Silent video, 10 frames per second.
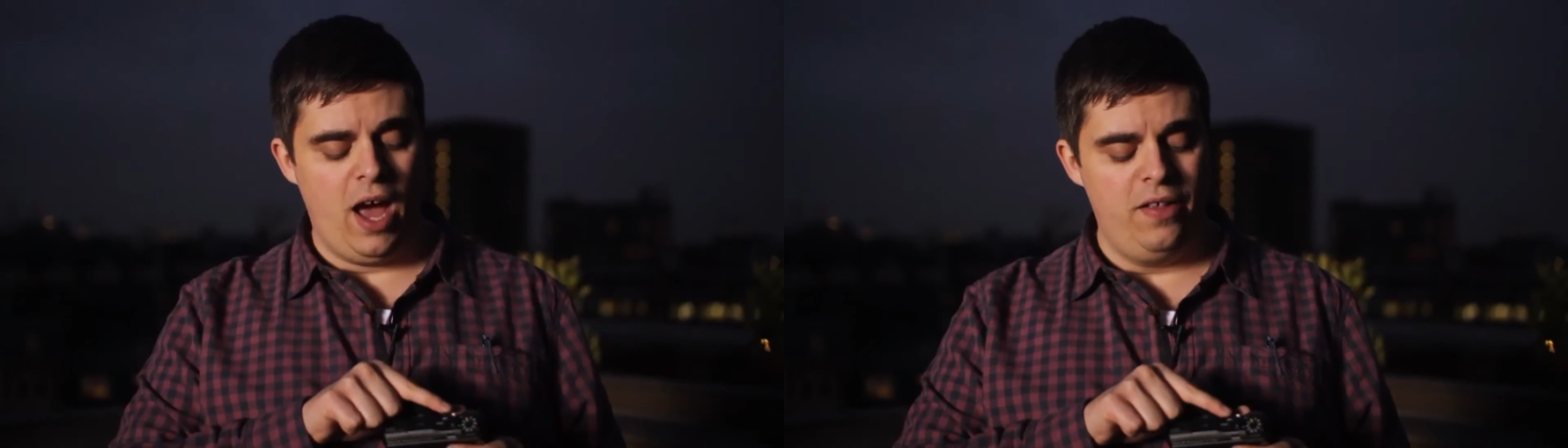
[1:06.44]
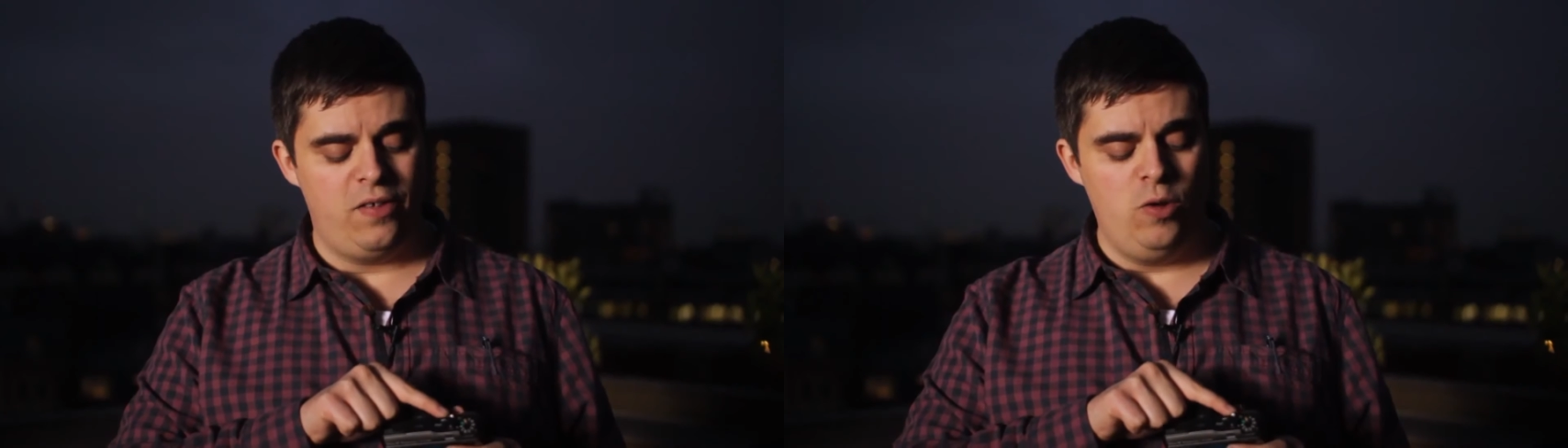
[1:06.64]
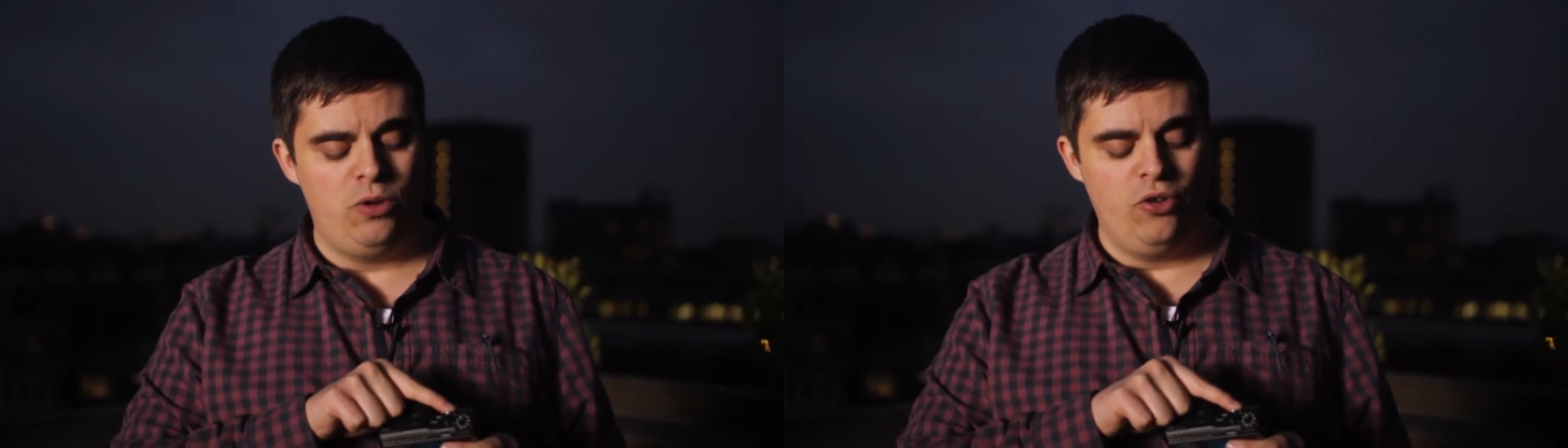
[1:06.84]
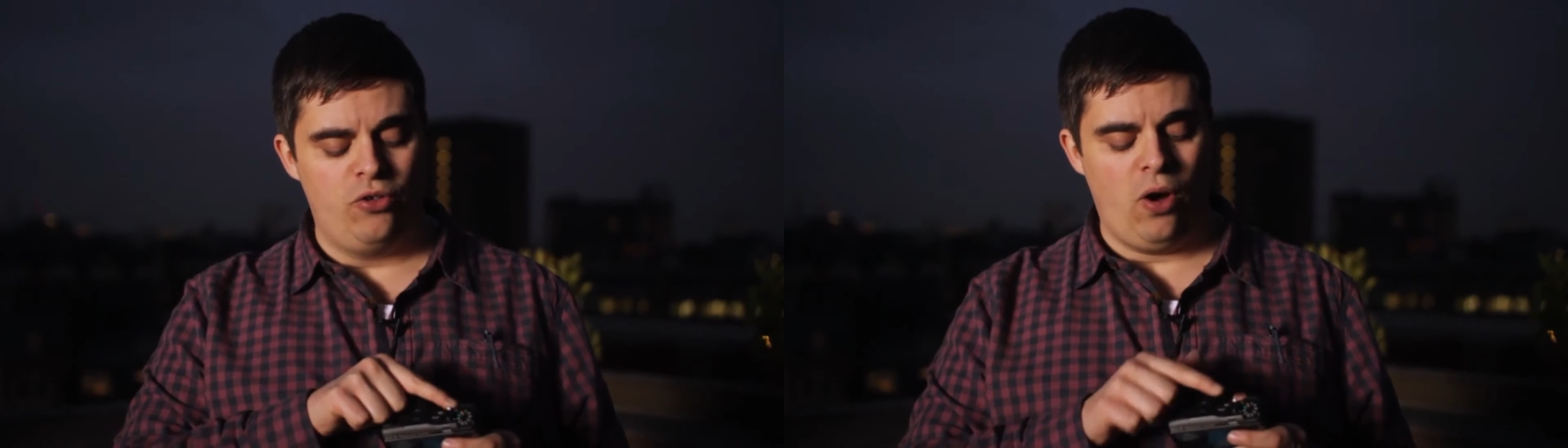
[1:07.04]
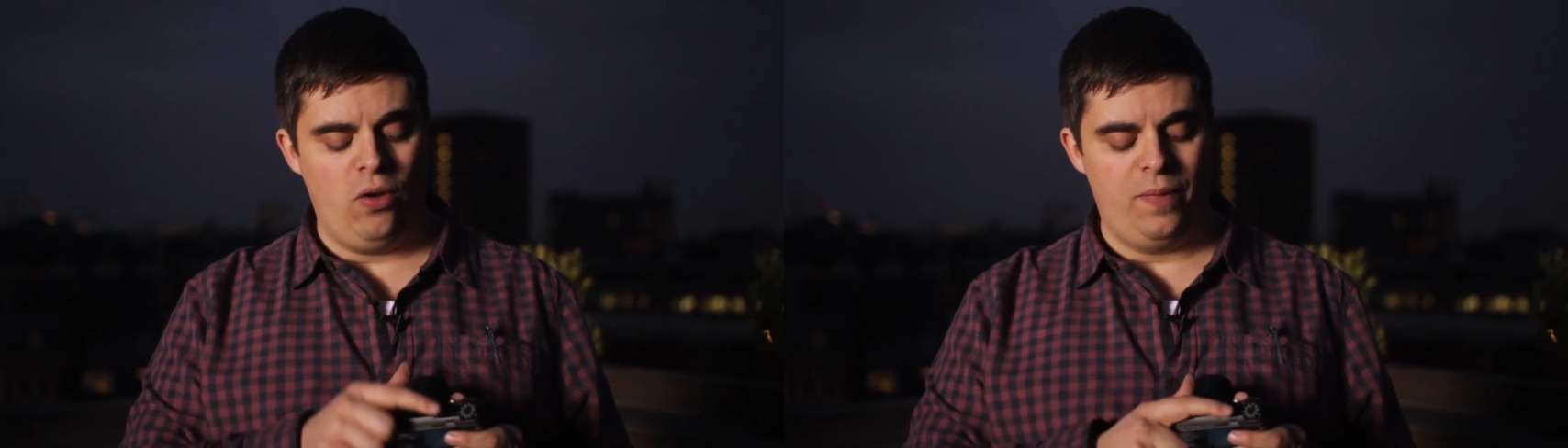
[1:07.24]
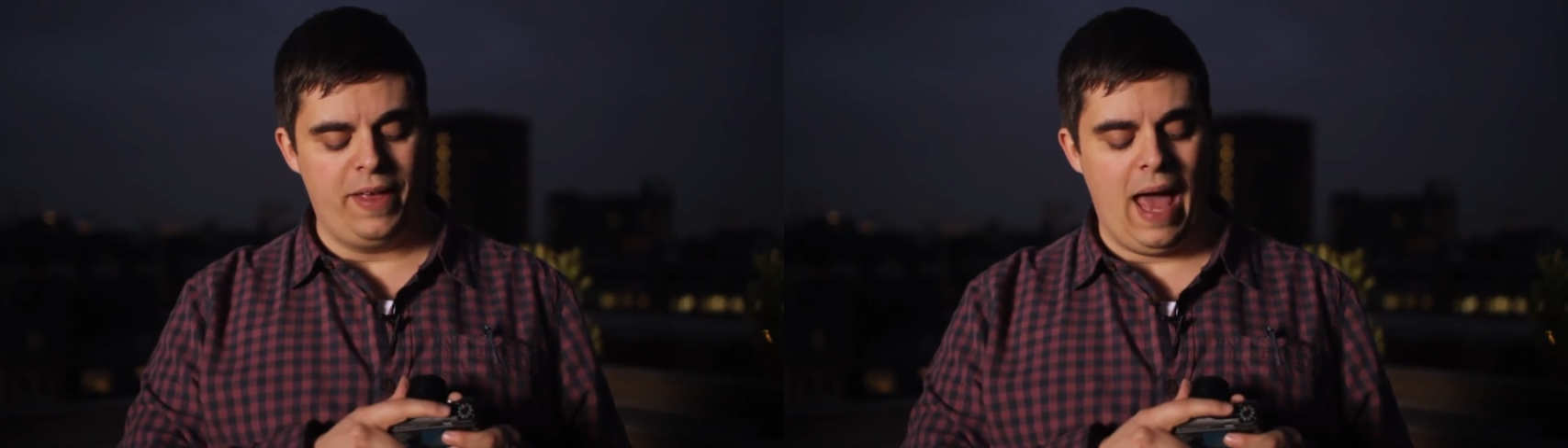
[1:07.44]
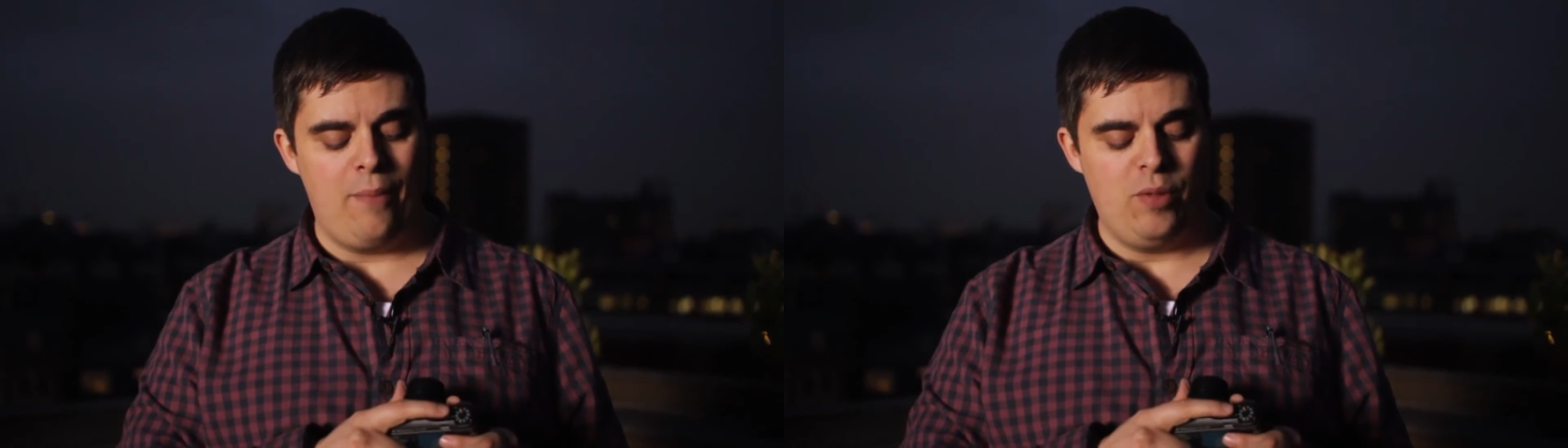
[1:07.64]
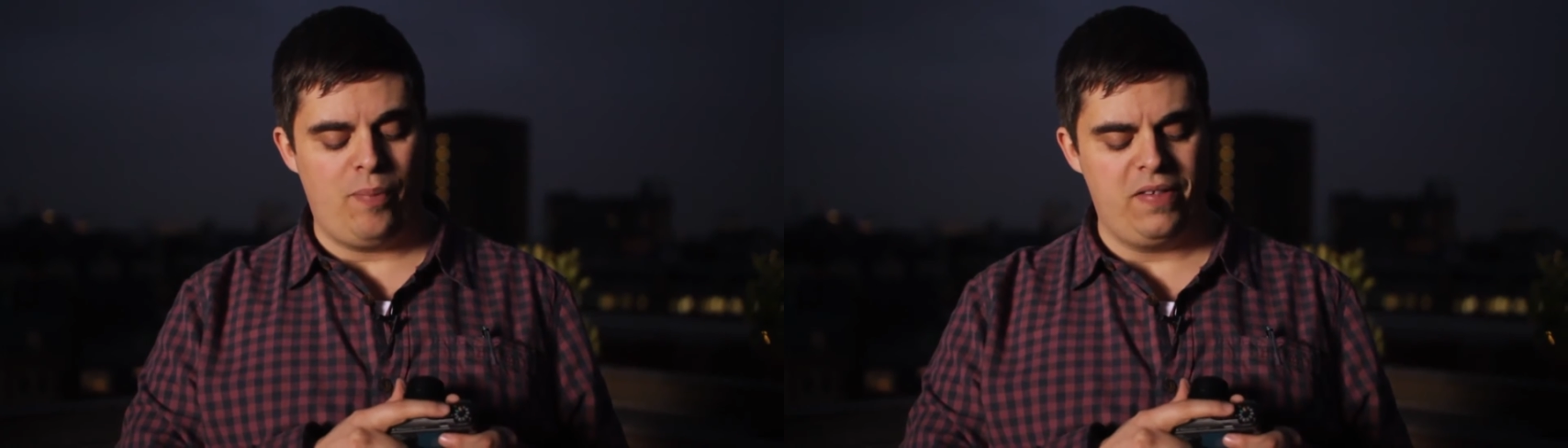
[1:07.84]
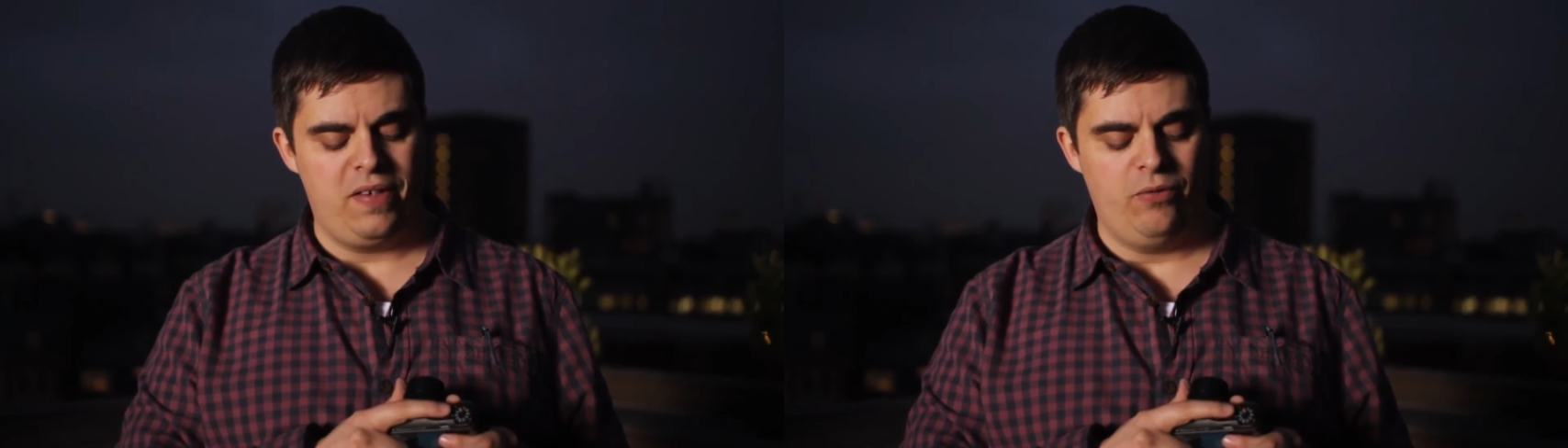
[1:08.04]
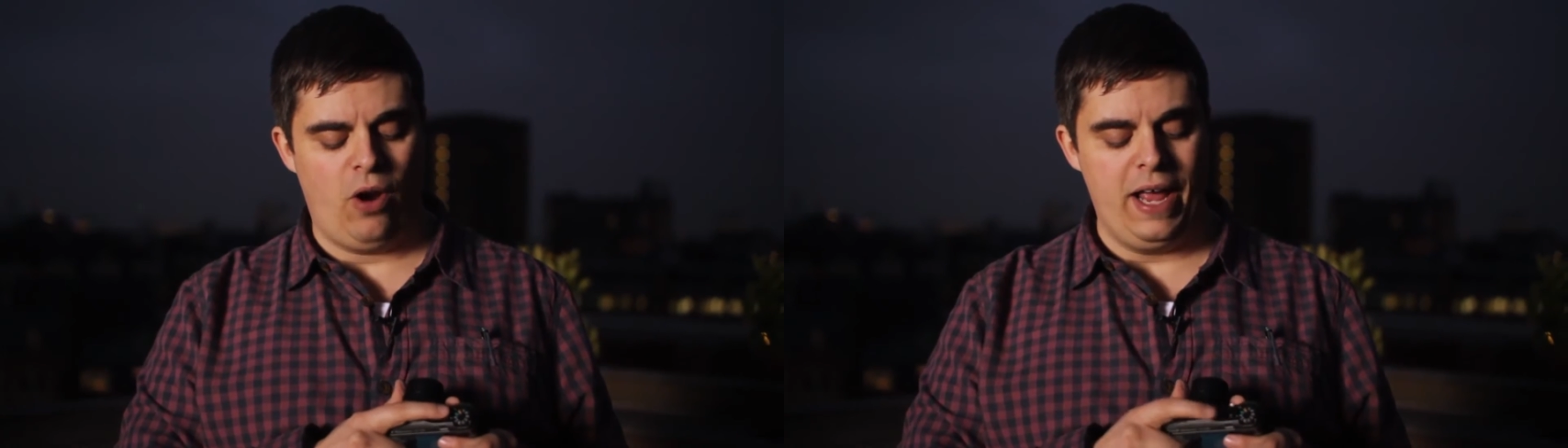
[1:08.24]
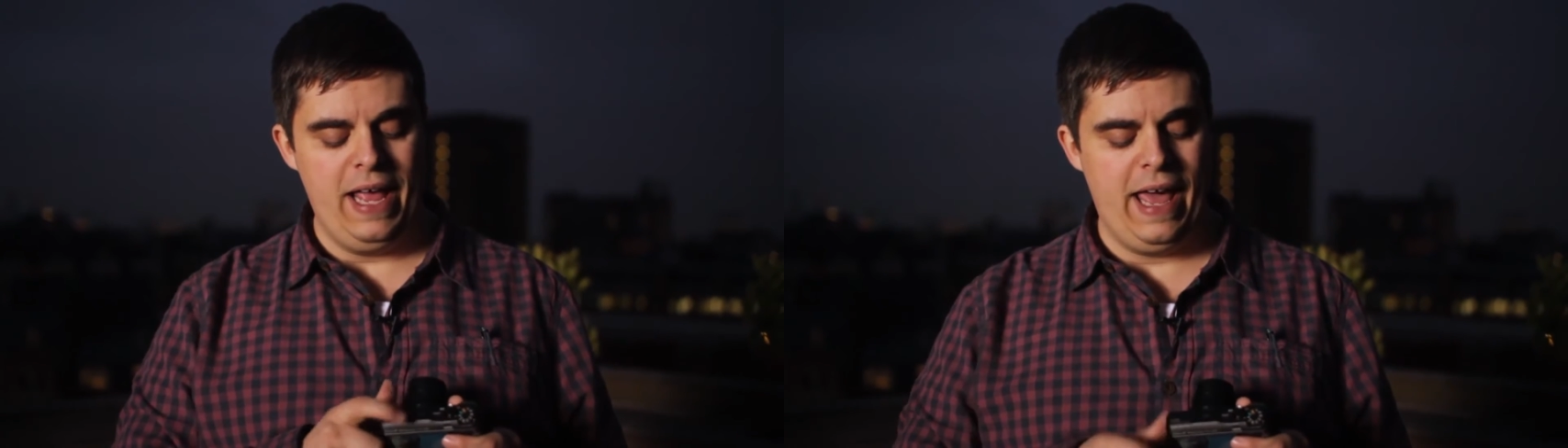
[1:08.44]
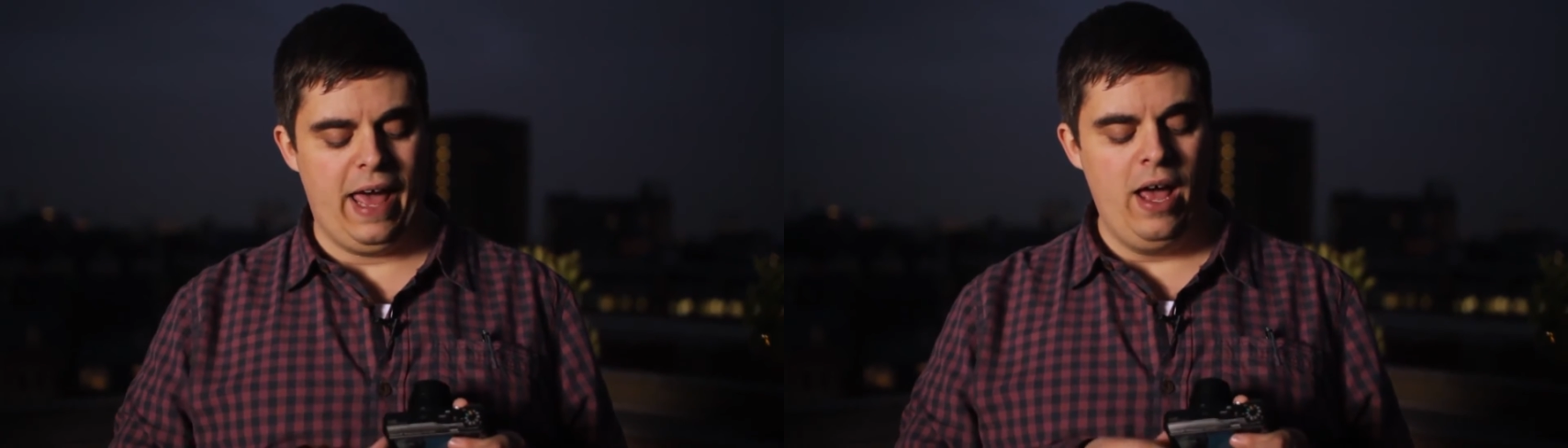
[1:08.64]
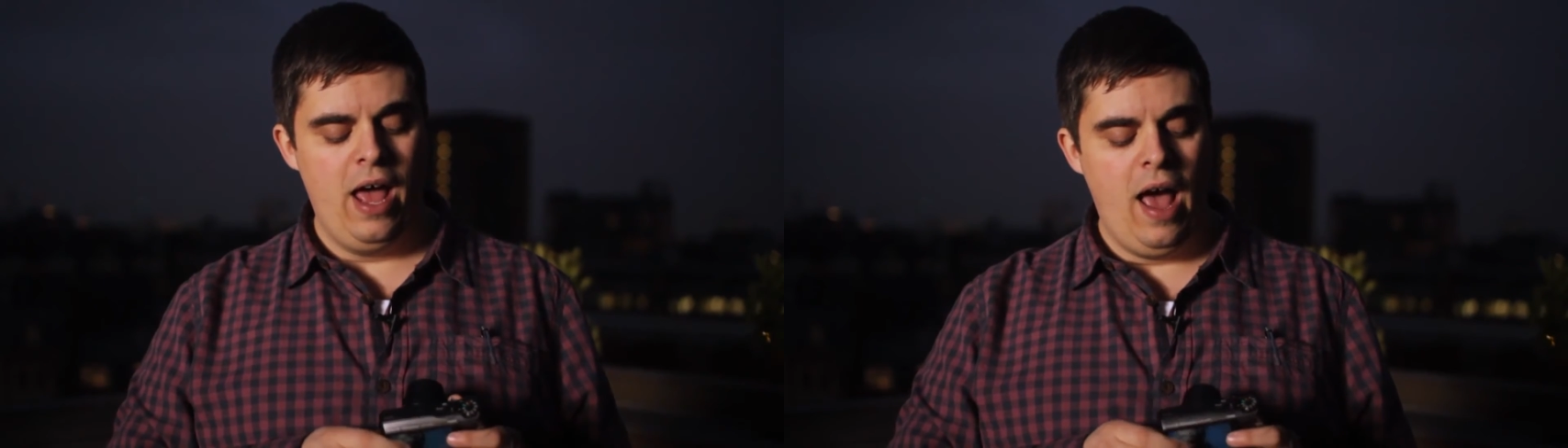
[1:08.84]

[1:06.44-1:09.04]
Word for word: uh, zoom controls and the capture button right here.